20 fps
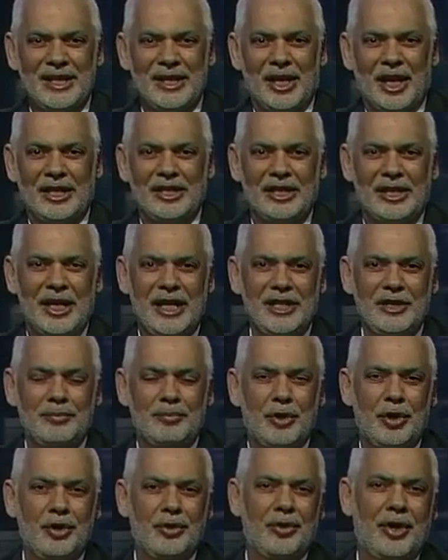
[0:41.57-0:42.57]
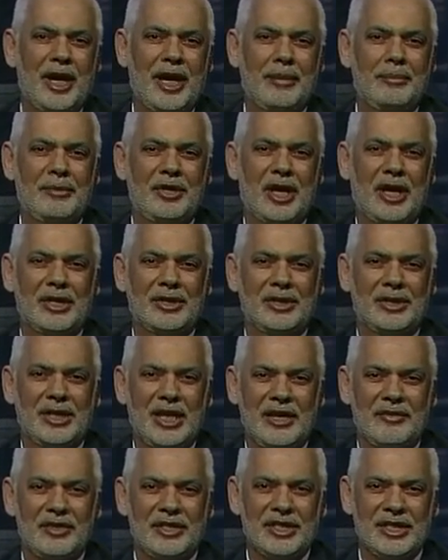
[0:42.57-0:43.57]
On today's program, Dr.
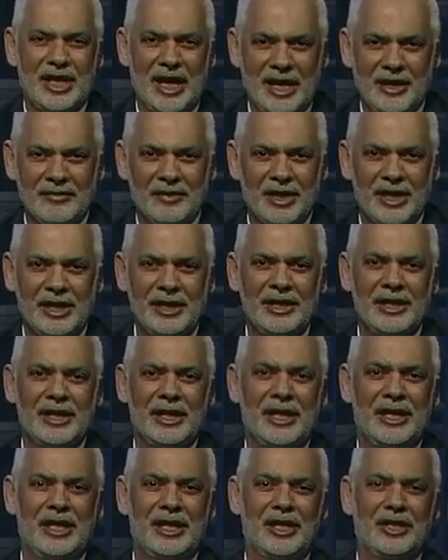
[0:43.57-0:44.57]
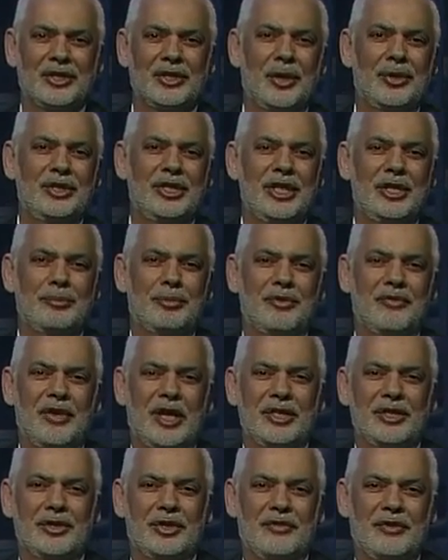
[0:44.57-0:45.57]
David Zandvliet, Associate
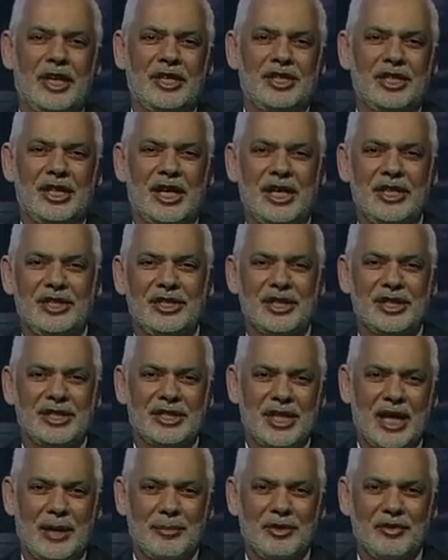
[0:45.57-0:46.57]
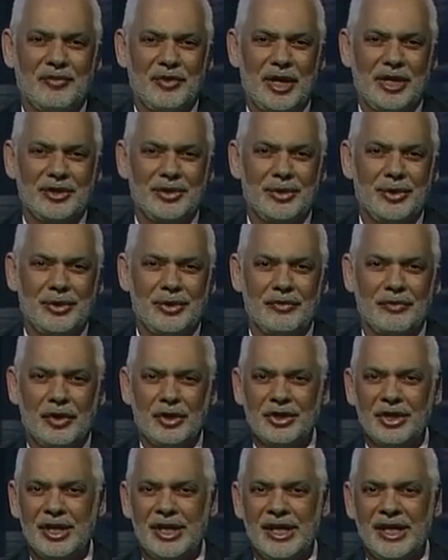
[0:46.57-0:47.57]
Professor of Education at Simon Fraser
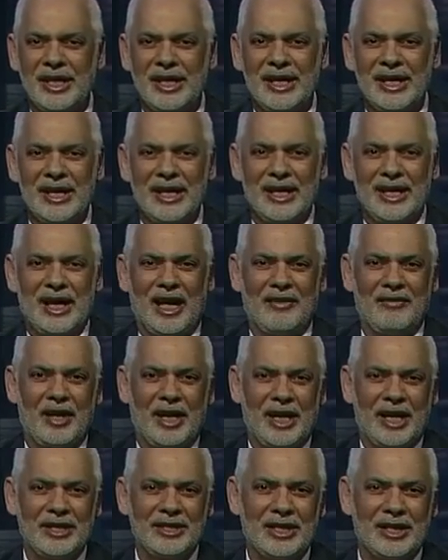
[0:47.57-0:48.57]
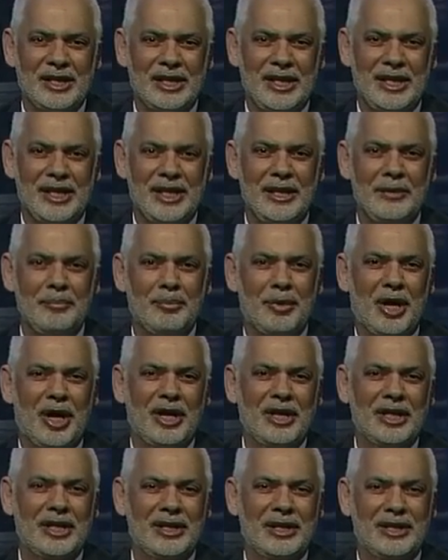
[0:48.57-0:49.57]
University, and Vanessa Lee,
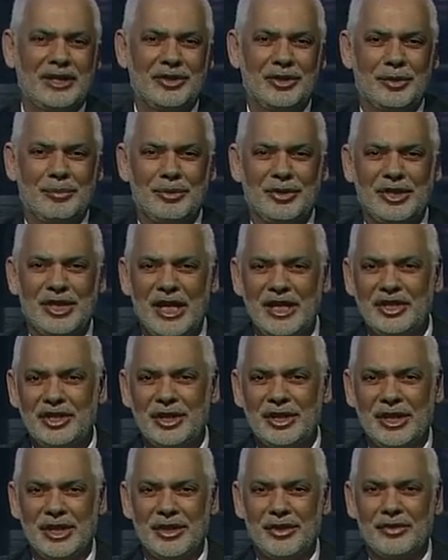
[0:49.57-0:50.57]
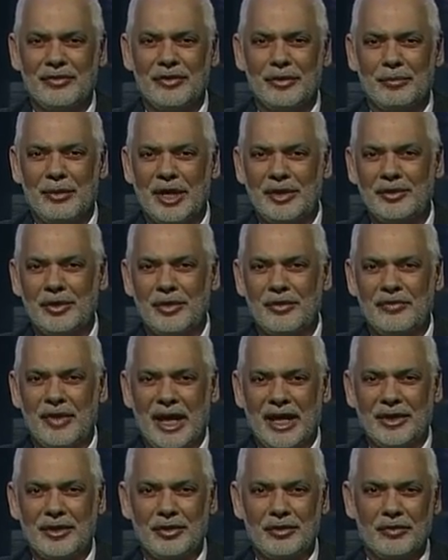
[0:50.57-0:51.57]
Park Interpretation Leader for Metro
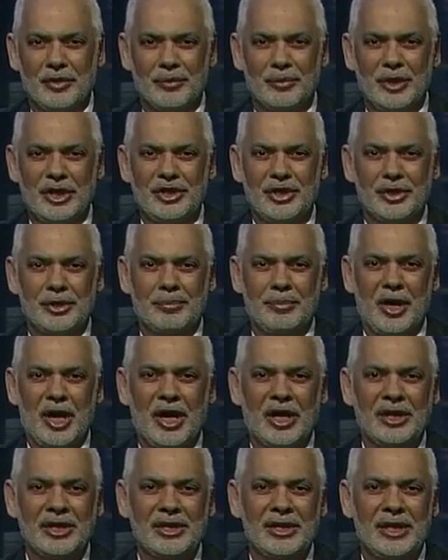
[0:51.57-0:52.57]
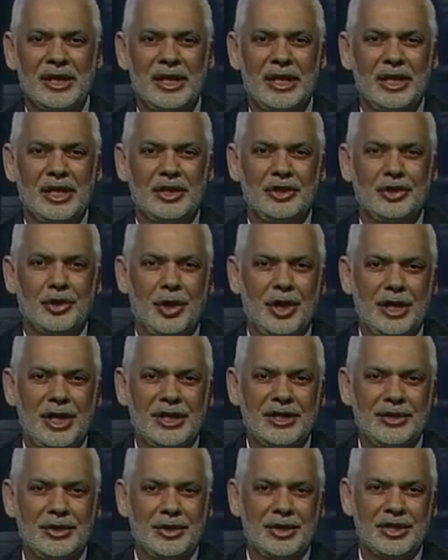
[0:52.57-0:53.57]
Vancouver Regional Parks, join
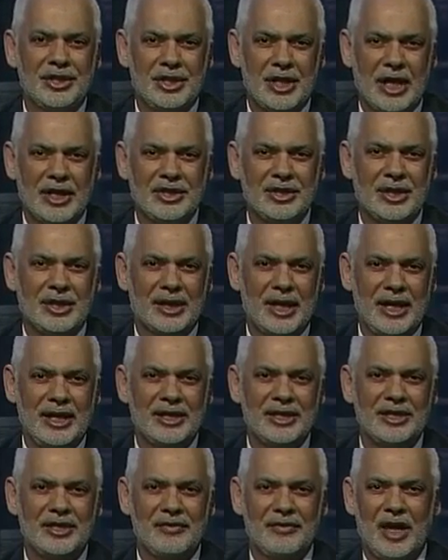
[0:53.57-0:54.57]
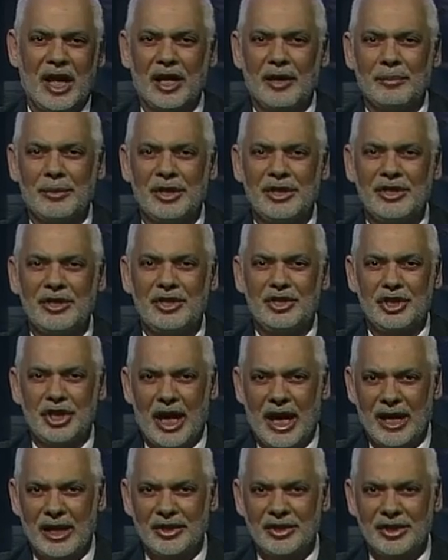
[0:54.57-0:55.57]
us to discuss the latest developments,
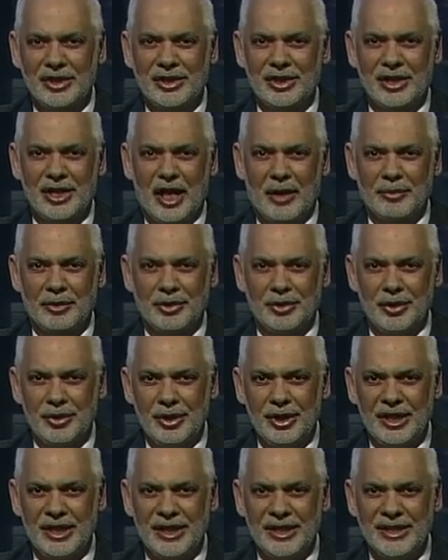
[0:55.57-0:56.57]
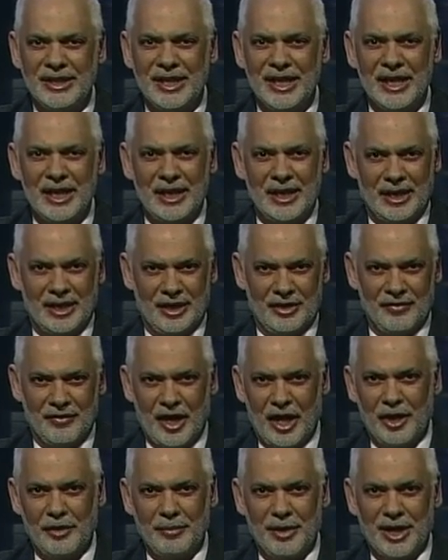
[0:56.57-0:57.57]
challenges, and opportunities in
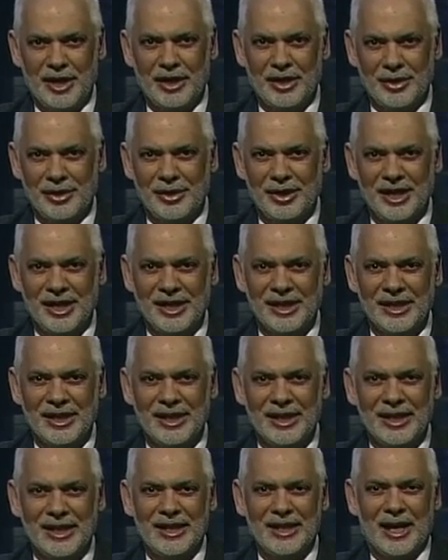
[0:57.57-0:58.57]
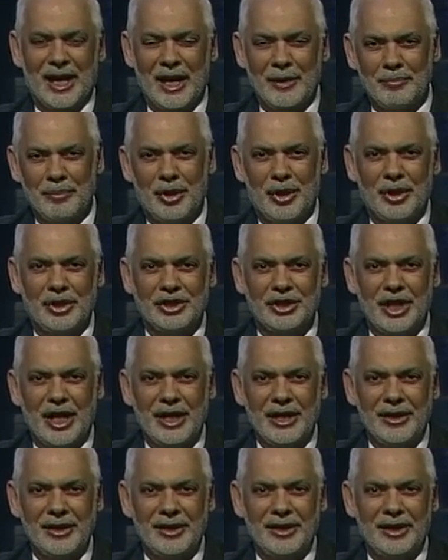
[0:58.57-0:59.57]
environmental learning. I'm Paul
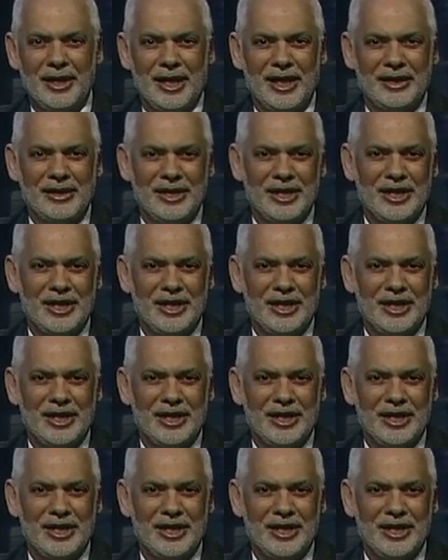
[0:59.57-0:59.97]
Shaker, and